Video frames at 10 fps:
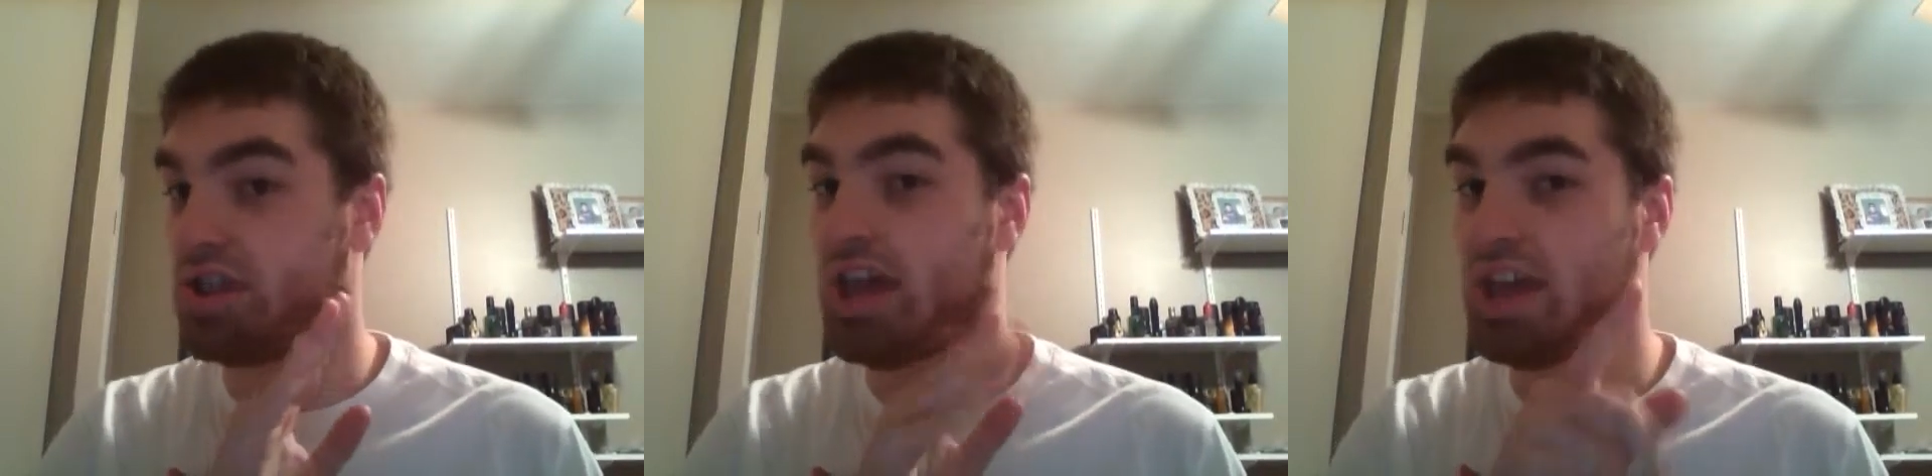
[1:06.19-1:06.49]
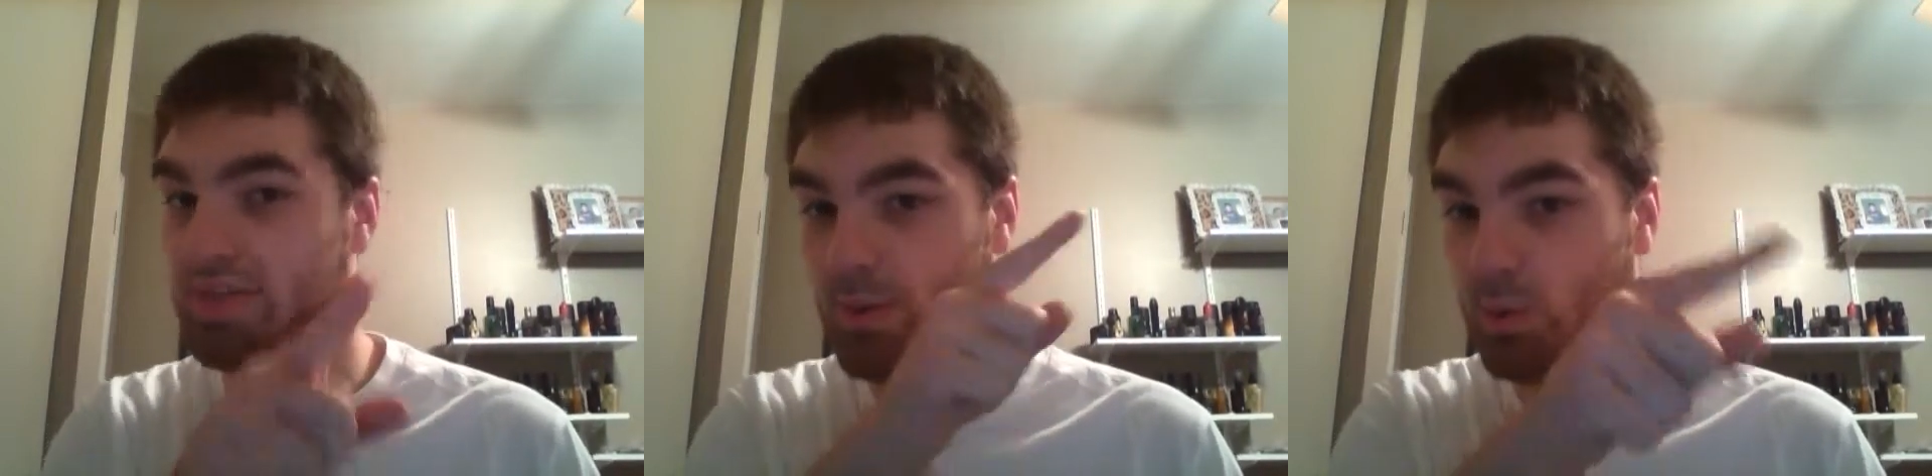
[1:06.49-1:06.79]

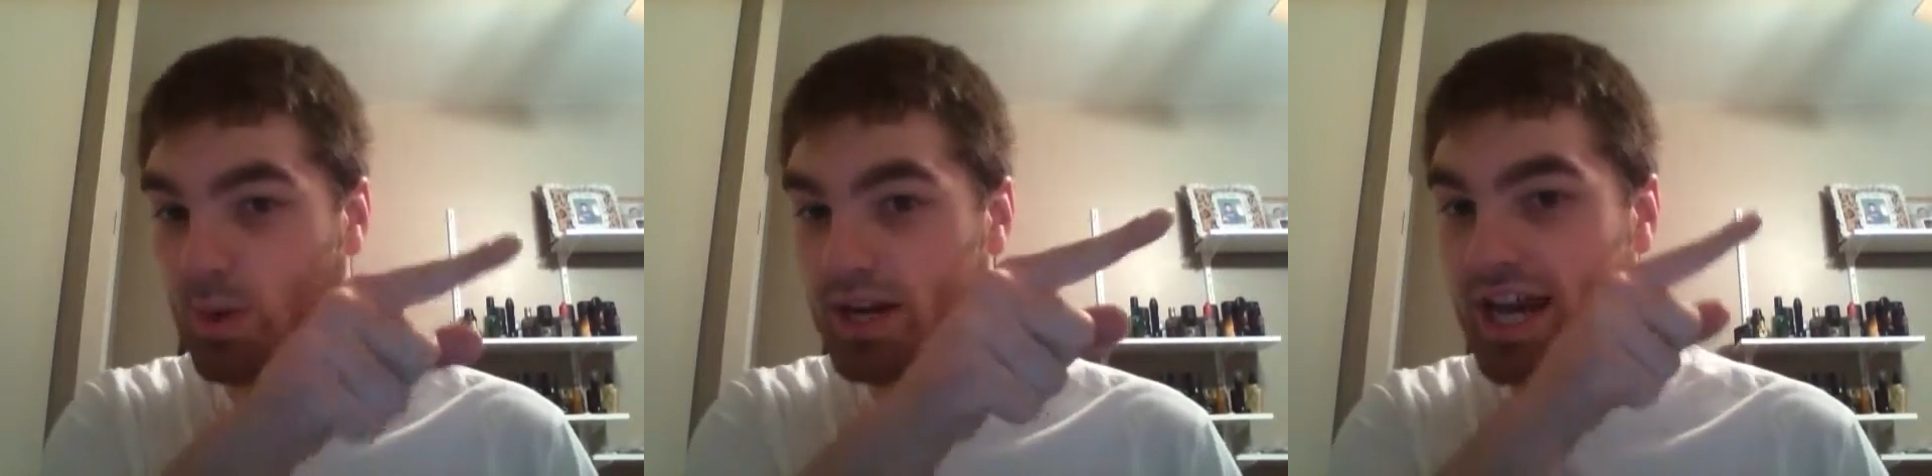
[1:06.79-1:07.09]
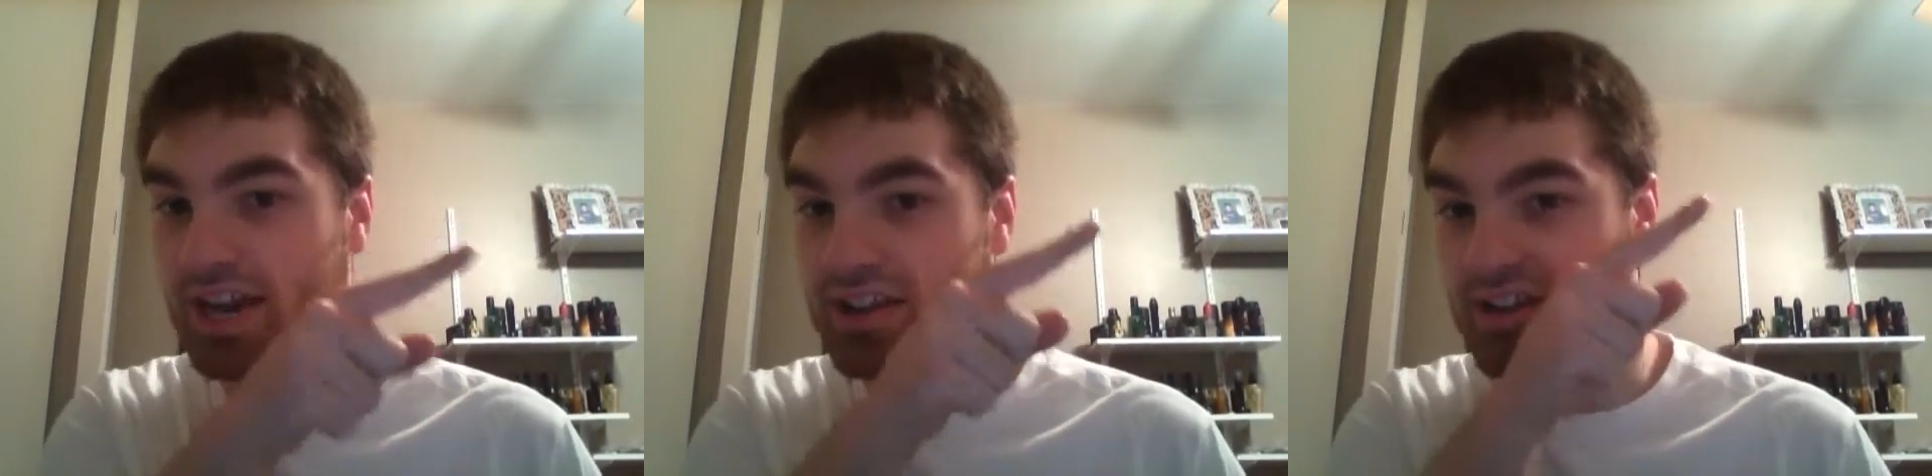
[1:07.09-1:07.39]
hit the red
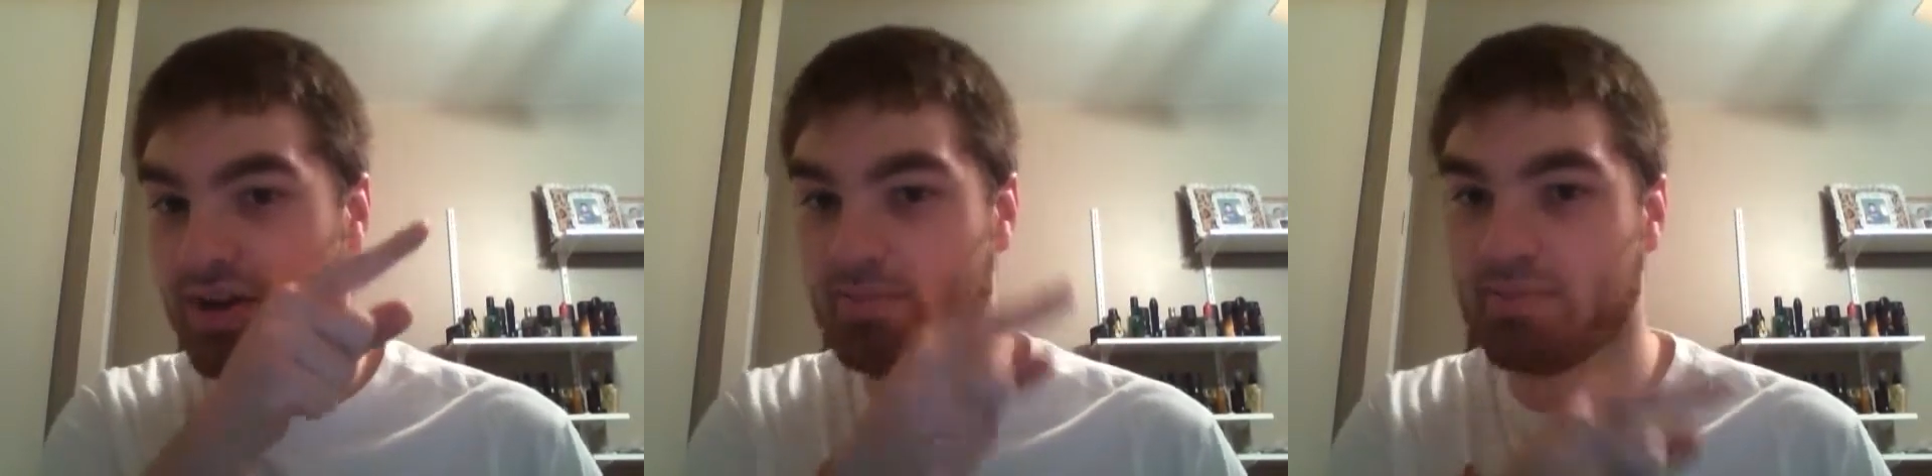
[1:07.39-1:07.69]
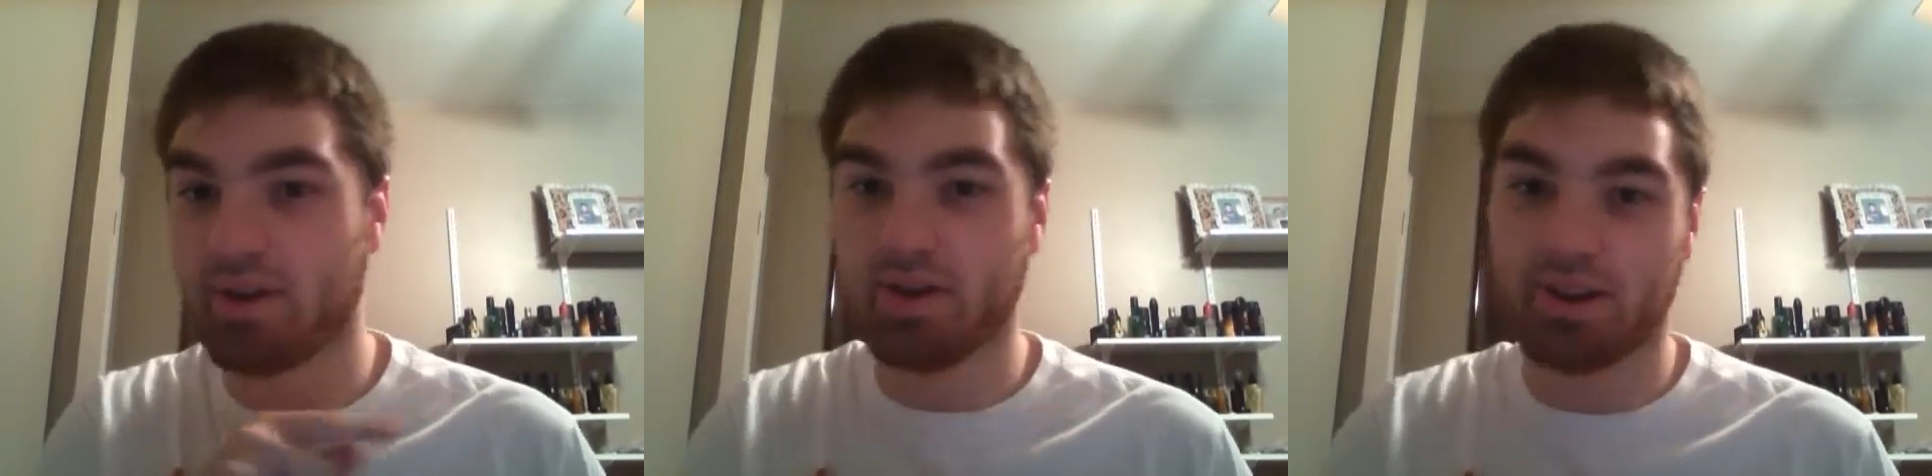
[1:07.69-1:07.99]
X up
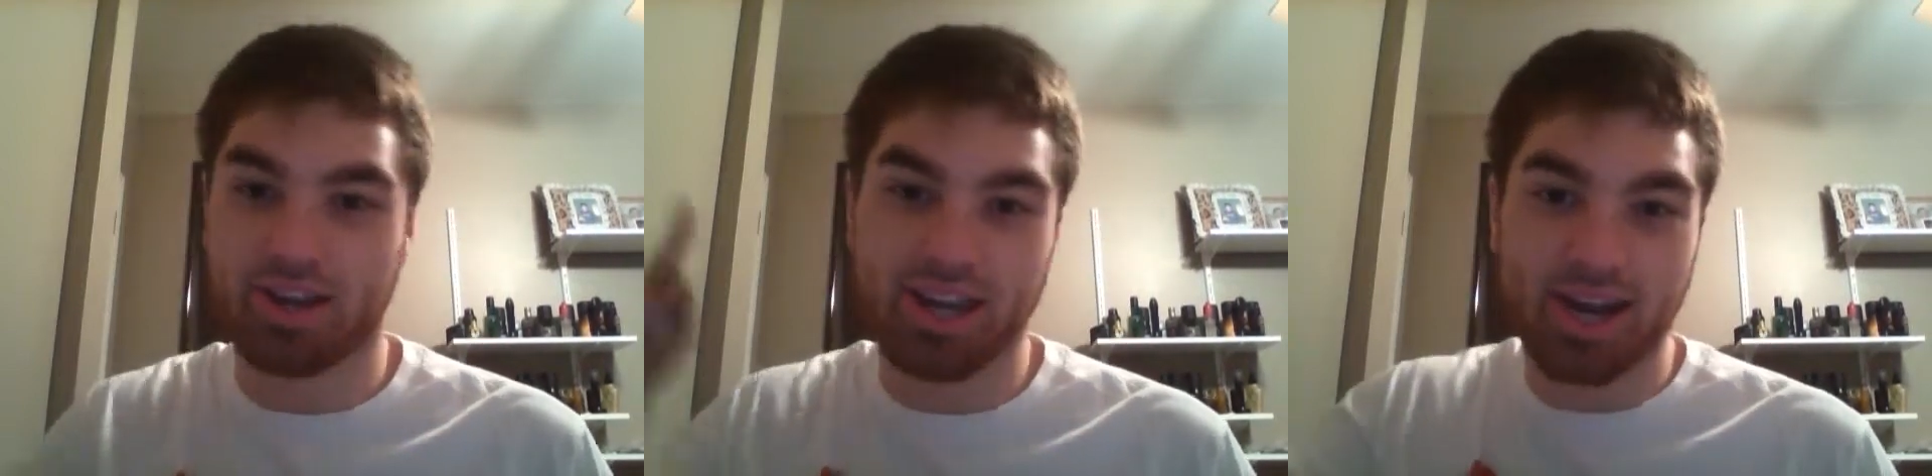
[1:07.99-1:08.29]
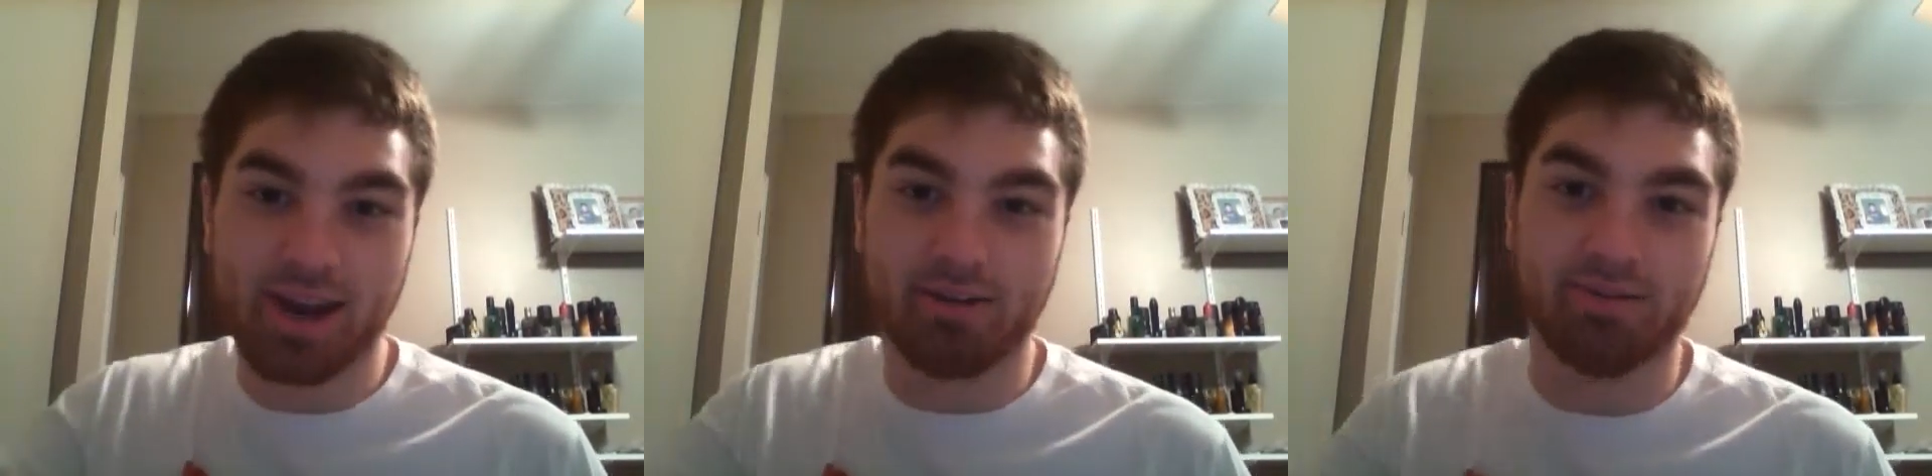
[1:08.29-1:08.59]
there and get
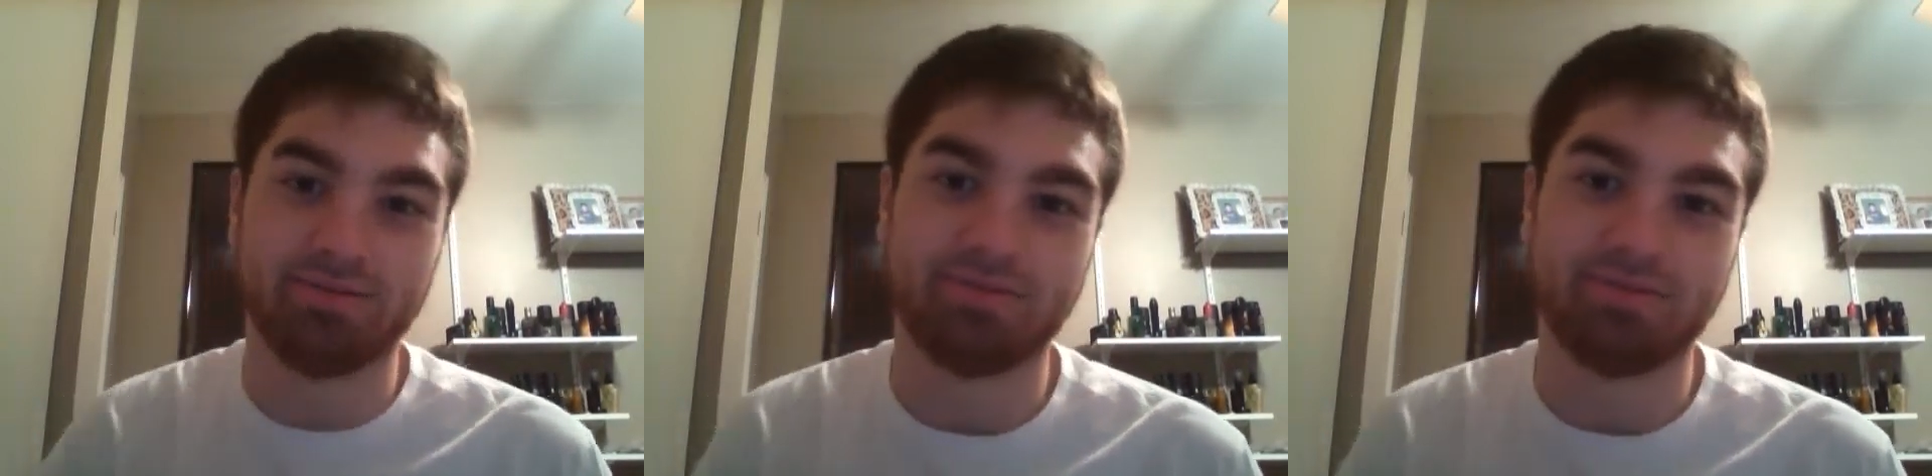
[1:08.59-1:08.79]
out.